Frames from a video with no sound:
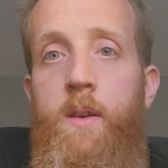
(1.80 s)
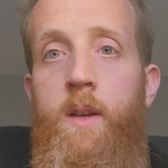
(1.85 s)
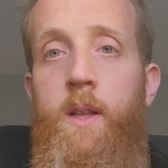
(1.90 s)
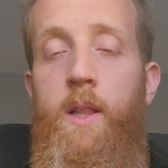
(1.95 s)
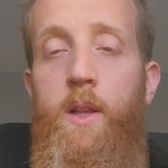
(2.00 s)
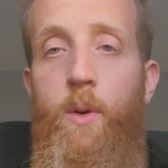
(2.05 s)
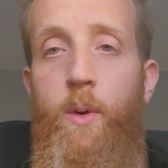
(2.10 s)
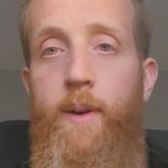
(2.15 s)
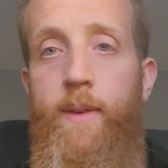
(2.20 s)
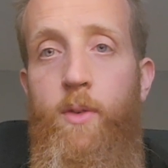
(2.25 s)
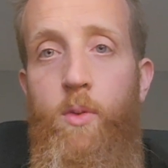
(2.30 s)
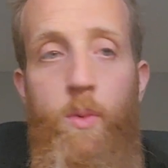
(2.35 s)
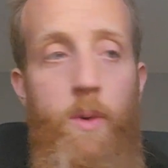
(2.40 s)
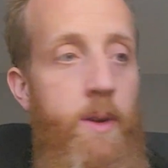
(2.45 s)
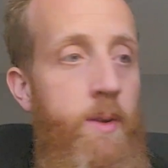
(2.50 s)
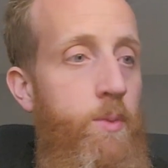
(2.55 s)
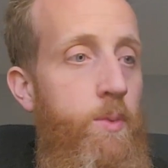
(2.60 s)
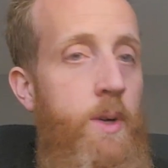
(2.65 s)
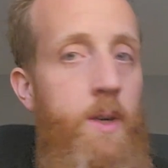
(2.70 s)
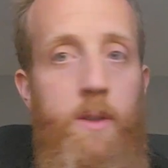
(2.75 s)
Hello
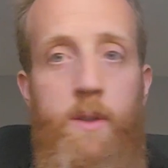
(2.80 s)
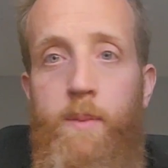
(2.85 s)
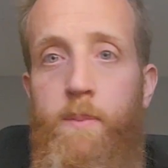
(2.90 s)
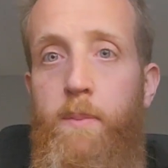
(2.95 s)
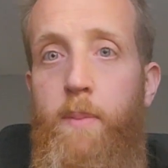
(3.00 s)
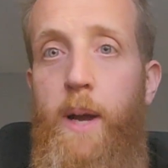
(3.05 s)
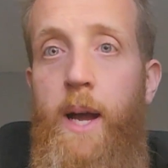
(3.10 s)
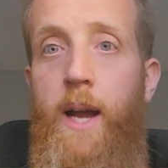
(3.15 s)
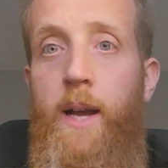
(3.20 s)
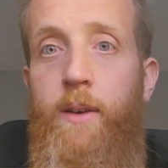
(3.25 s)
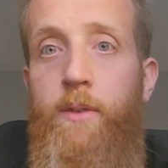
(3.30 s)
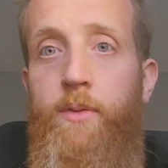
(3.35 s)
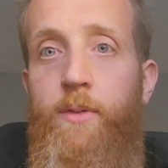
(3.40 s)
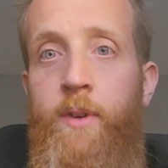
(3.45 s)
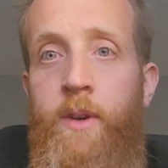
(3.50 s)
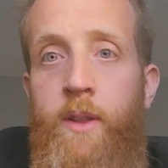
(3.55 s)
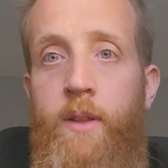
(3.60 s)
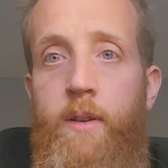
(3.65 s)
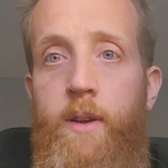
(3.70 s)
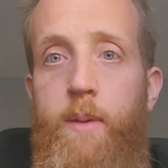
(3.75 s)
everyone, welcome back for
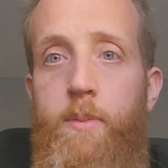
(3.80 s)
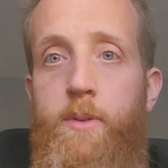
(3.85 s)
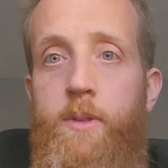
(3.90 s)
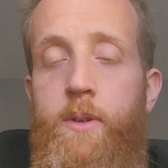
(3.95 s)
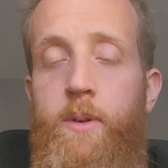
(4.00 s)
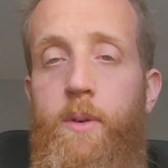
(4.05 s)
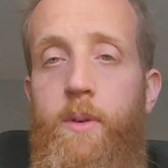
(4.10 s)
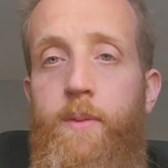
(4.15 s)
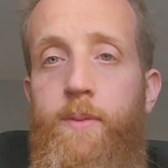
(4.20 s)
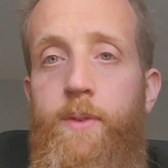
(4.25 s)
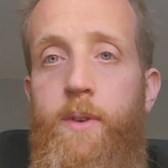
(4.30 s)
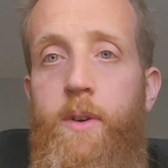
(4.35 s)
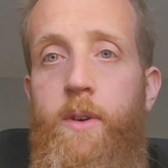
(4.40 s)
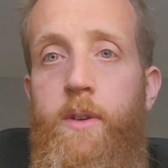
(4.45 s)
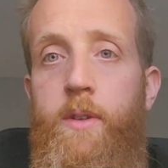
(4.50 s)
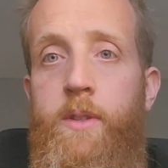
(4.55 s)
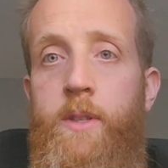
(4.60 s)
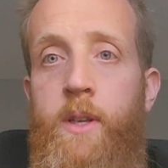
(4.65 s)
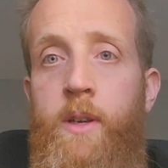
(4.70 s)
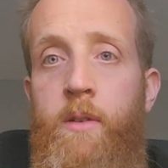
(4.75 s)
another episode of
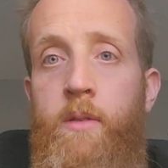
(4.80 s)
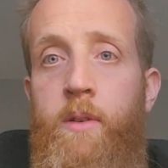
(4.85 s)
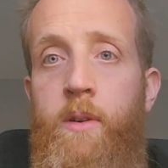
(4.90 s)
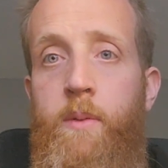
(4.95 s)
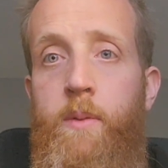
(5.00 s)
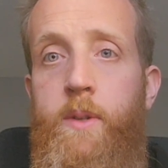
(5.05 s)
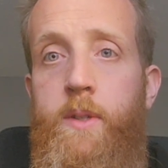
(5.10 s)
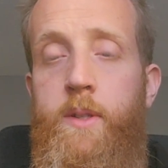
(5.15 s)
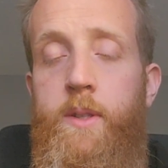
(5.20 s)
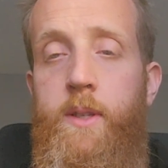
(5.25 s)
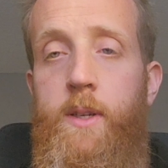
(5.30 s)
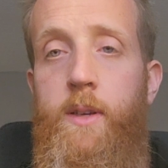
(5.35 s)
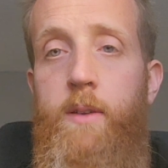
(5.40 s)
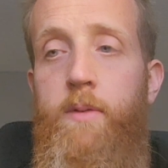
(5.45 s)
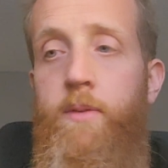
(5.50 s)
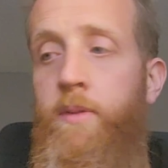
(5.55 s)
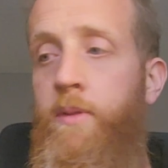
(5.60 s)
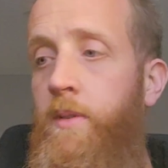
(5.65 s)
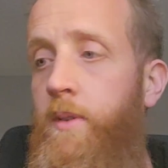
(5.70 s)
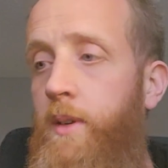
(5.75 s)
Furious Tinkering with
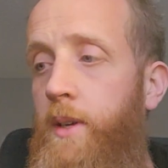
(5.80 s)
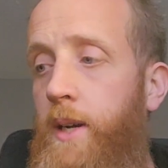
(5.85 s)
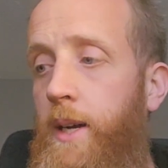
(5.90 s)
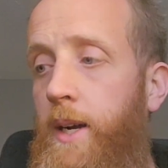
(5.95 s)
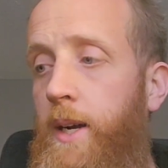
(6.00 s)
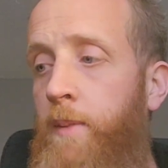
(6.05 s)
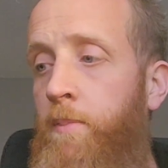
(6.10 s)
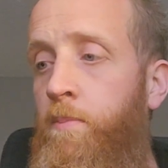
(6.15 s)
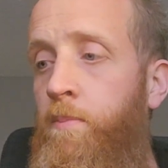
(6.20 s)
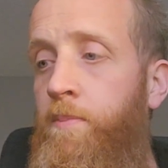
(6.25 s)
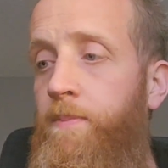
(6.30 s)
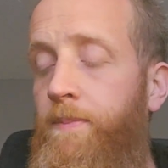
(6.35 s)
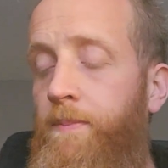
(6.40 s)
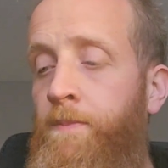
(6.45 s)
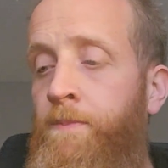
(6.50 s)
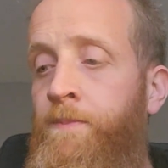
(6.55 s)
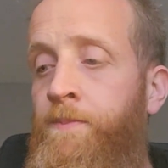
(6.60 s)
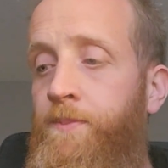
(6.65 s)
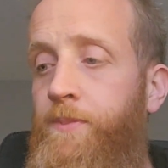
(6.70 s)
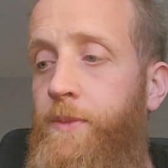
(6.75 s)
Steve.
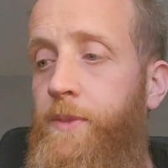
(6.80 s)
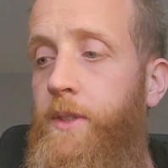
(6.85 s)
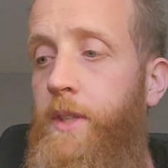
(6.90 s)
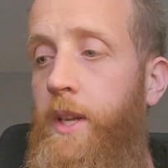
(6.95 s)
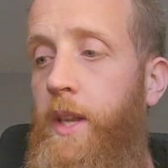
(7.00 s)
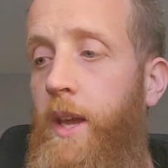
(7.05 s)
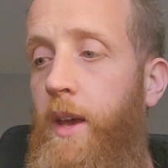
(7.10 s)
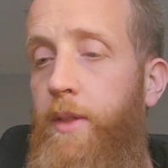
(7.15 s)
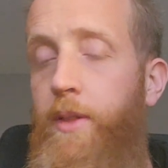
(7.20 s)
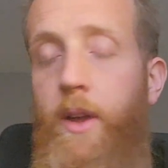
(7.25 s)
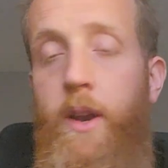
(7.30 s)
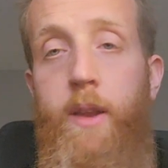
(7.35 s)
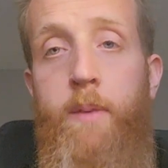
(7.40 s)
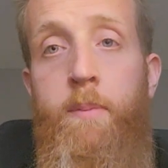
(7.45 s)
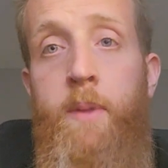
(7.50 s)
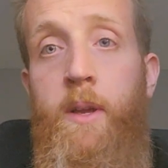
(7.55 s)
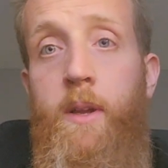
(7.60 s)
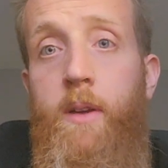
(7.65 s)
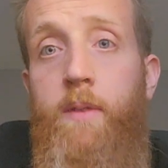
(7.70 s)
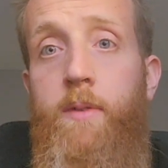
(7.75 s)
Today I thought
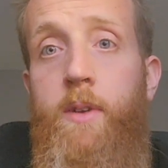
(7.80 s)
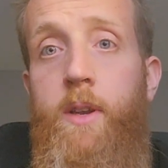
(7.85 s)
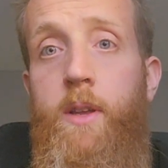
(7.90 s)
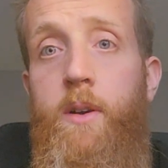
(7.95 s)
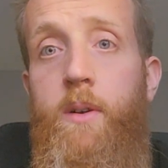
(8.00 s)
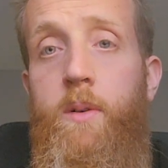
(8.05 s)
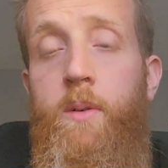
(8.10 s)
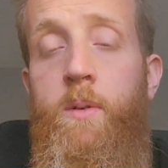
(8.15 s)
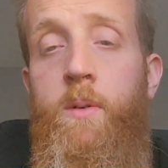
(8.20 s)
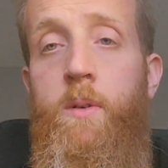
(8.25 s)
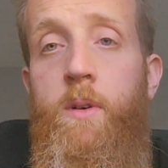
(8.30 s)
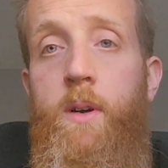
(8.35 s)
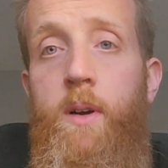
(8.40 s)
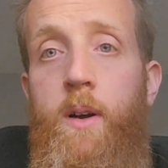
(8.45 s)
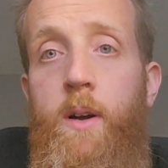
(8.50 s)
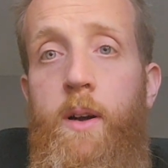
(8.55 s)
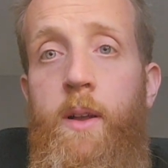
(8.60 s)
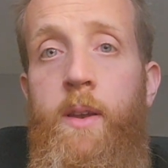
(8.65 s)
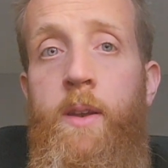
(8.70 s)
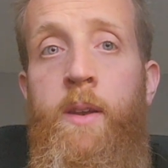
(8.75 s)
I'd make a video
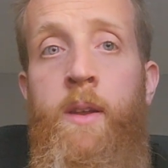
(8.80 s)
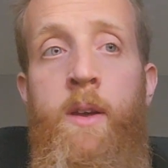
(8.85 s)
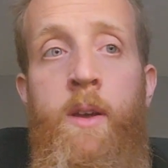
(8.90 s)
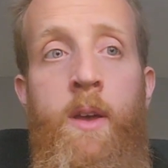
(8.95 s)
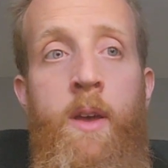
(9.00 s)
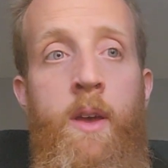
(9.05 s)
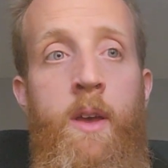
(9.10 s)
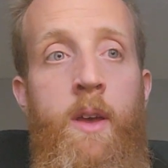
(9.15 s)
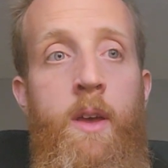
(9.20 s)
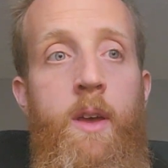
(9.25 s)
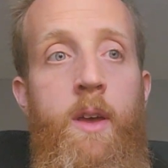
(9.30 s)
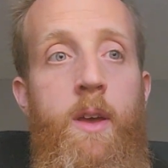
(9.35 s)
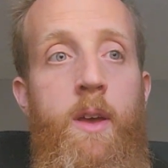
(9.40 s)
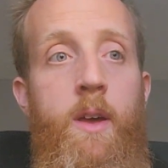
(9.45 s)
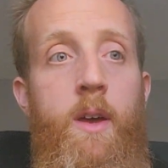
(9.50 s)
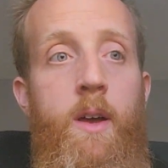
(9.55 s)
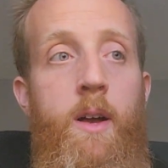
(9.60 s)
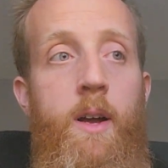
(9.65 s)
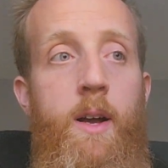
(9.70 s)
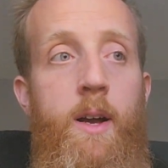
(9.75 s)
on
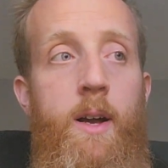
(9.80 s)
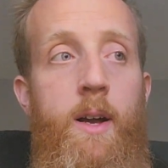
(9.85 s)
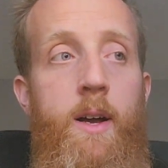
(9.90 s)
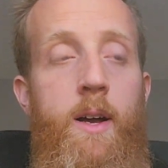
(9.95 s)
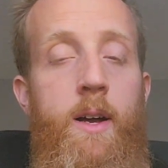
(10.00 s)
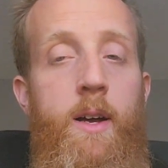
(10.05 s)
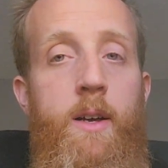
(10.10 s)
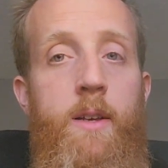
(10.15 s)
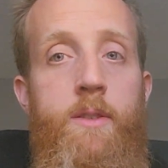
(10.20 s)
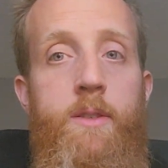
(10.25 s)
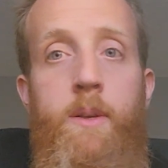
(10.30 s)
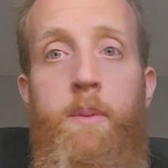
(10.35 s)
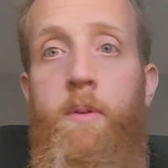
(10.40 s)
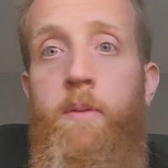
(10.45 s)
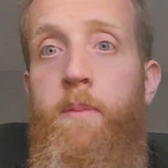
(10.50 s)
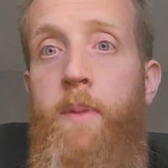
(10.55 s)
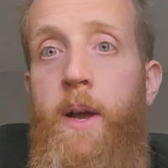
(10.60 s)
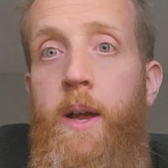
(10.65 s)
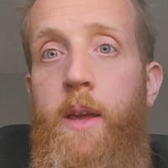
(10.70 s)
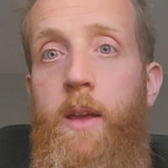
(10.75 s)
some of
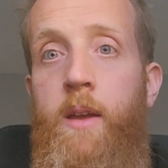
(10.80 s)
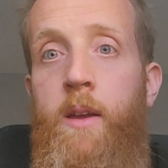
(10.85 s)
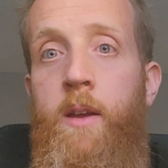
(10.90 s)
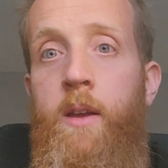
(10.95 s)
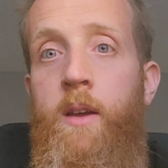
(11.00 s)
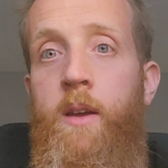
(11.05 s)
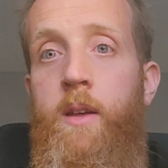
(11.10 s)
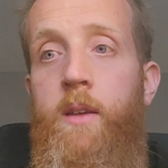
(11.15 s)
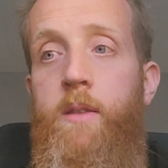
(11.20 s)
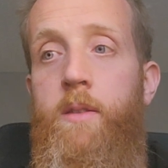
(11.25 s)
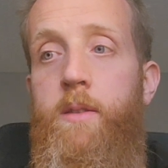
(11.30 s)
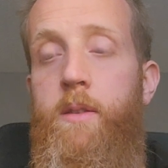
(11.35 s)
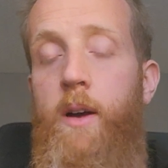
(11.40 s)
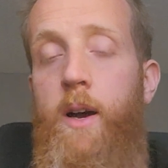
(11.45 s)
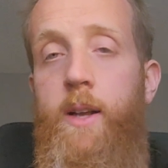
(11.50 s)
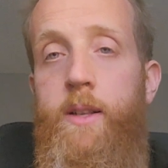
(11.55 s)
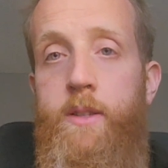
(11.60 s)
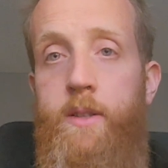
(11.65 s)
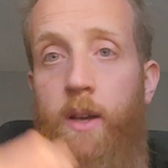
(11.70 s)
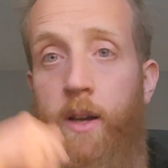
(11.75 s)
my
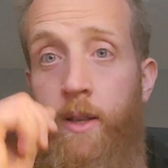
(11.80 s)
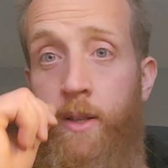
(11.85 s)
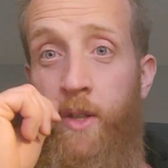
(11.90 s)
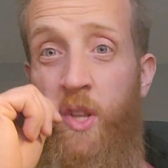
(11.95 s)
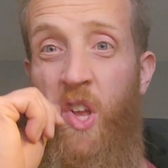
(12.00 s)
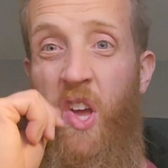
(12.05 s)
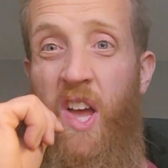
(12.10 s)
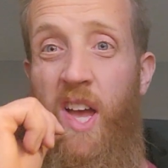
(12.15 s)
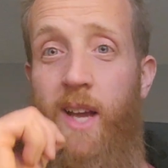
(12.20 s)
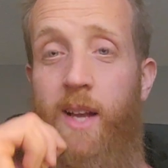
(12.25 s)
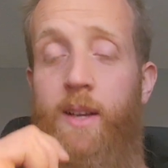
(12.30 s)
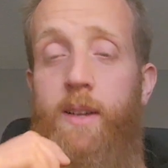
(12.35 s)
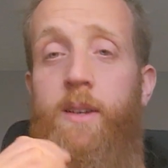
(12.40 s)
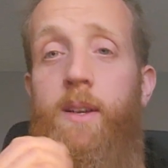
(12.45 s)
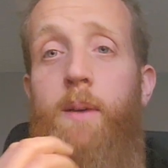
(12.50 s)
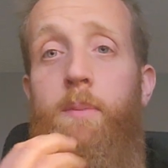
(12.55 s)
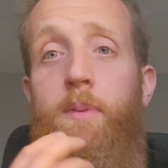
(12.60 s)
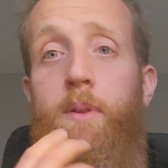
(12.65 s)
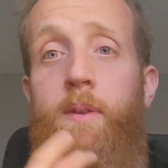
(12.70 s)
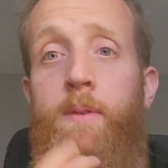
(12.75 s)
thoughts on a
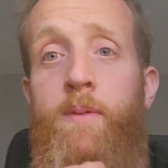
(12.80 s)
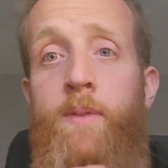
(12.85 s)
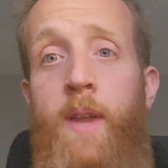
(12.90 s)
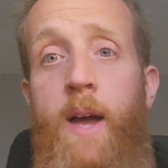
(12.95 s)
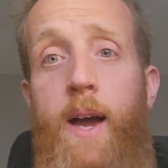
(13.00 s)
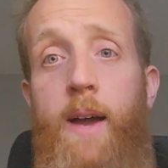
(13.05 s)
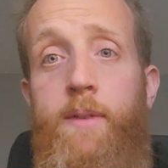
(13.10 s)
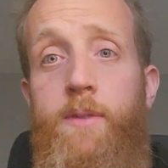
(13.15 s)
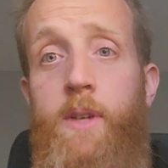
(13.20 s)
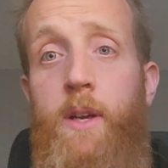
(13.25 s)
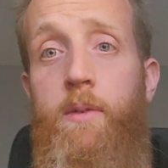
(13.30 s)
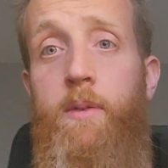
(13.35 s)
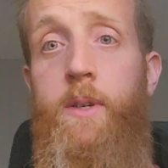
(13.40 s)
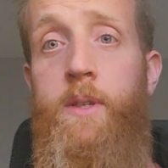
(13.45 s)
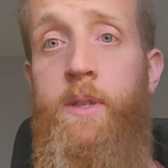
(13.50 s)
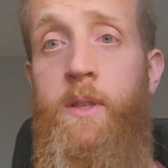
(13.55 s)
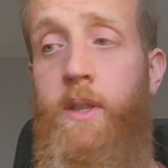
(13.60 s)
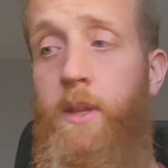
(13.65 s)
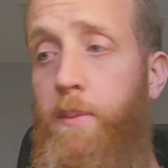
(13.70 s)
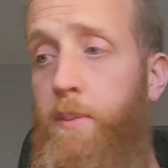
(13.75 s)
couple of knives I
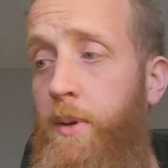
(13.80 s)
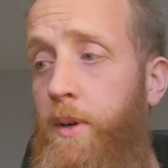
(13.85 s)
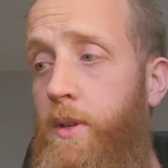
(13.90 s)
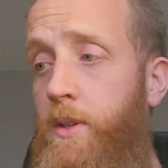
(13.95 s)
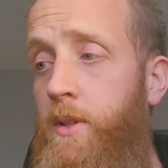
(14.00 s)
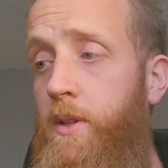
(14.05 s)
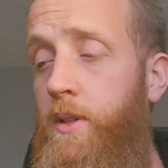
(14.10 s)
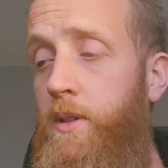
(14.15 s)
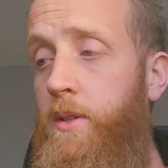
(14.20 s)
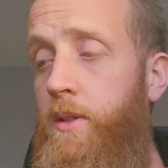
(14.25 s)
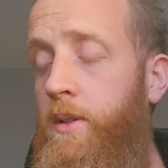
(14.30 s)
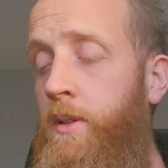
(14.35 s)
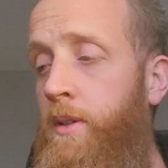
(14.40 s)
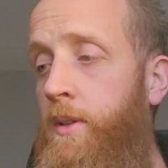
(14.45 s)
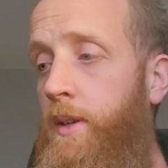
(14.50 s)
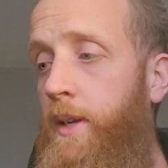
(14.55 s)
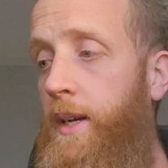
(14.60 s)
recently purchased.